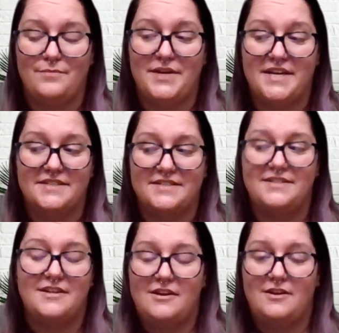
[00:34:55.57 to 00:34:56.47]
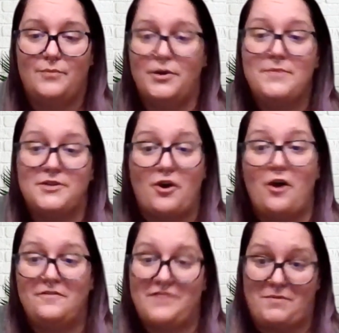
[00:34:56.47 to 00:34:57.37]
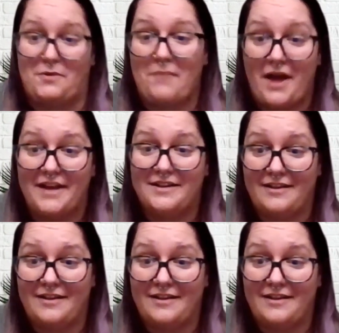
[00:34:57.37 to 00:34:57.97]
because pretty much all of them are my